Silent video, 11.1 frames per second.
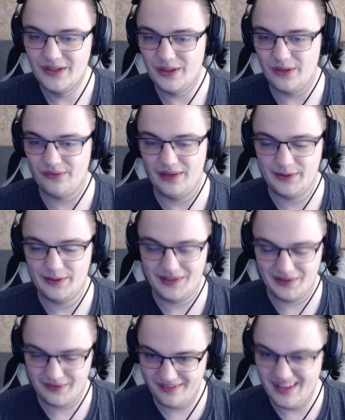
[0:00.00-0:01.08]
Also, like
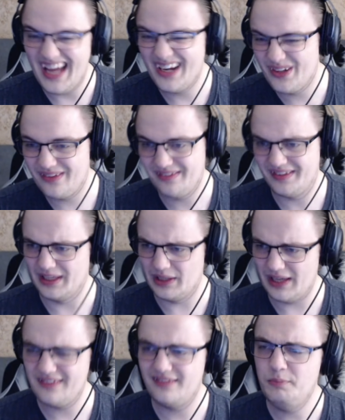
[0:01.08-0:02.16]
Artillery is not a good skill,
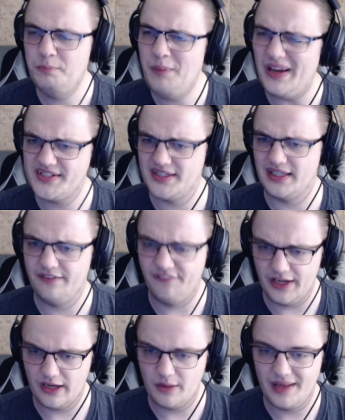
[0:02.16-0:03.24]
especially for
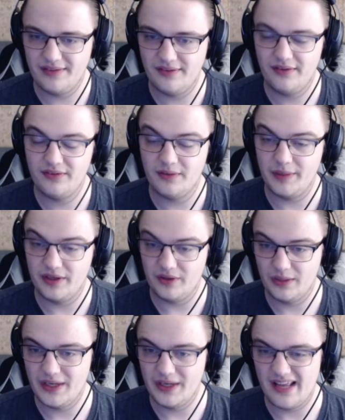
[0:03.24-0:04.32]
Necromancers compared to
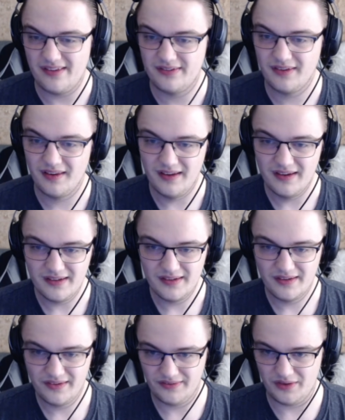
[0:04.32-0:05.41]
anyone else.
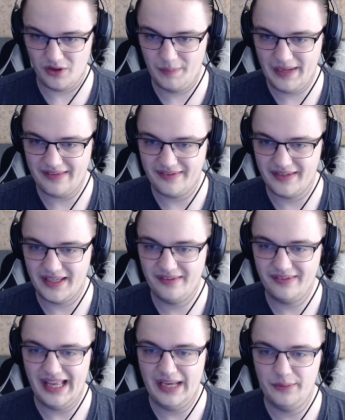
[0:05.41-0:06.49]
So because of this,
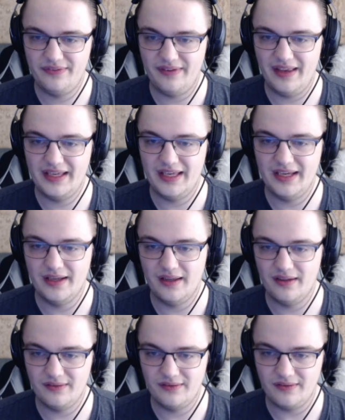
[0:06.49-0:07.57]
I would say he goes